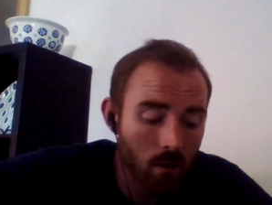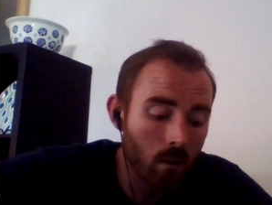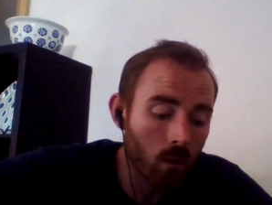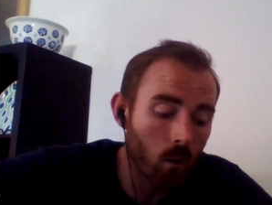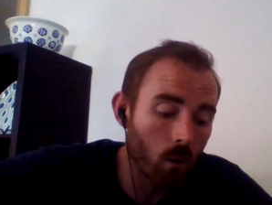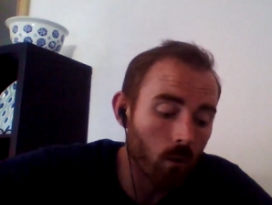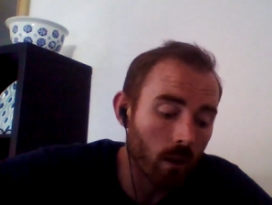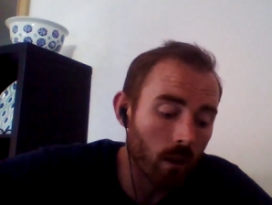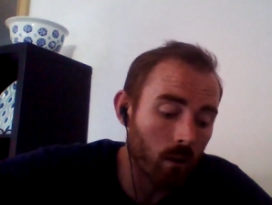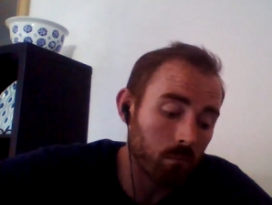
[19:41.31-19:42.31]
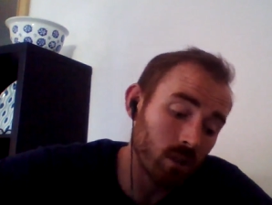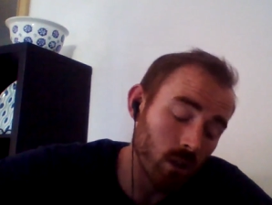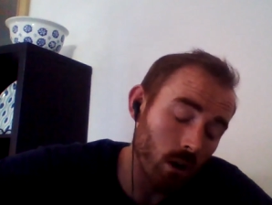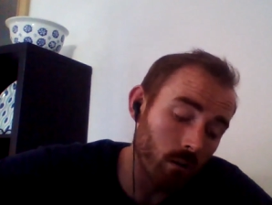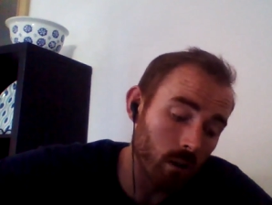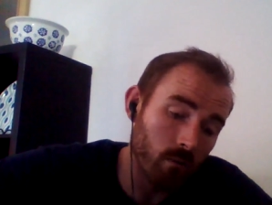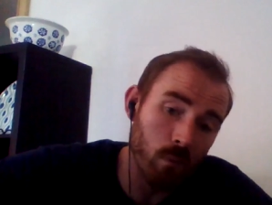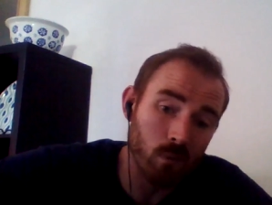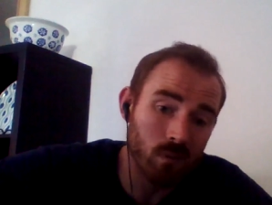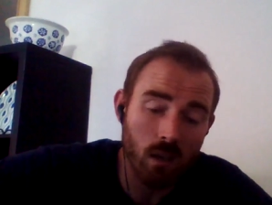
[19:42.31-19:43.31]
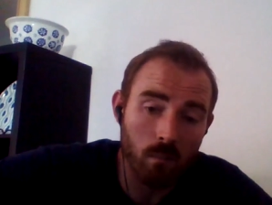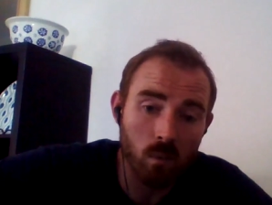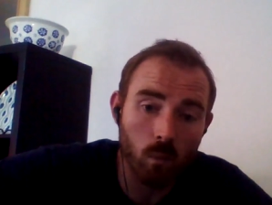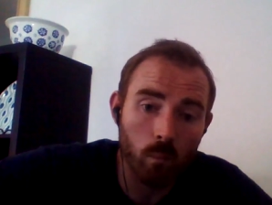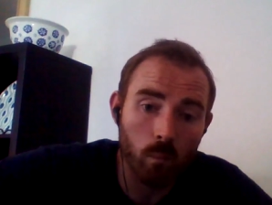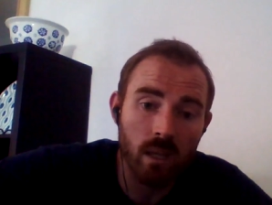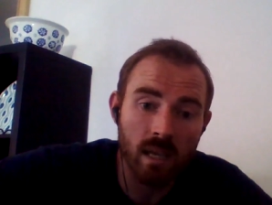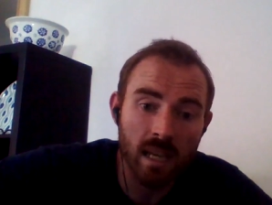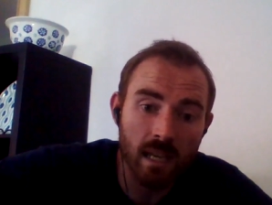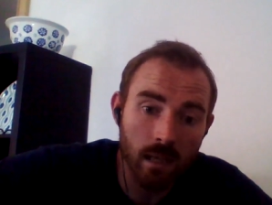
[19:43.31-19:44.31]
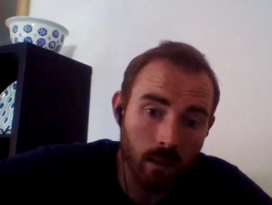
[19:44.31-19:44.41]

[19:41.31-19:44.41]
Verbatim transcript: or the majority of most teams will be kneeling.